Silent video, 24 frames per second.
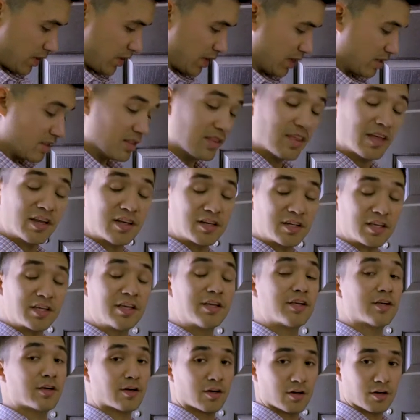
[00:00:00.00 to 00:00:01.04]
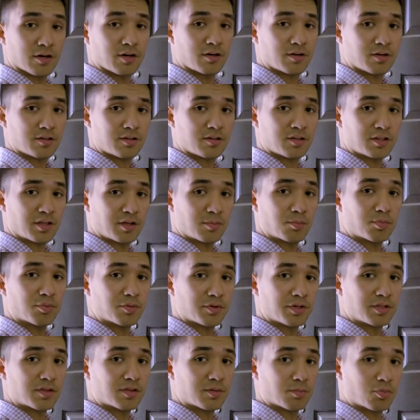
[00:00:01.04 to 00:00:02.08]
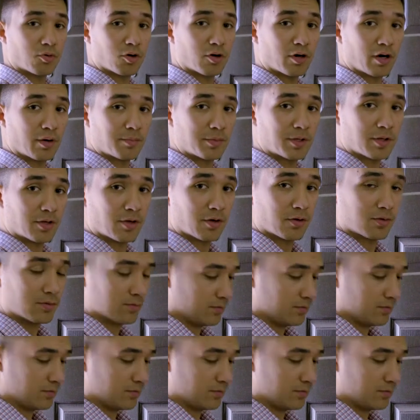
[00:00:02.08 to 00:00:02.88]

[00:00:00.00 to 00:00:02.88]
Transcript: and then gear to complete the programming code.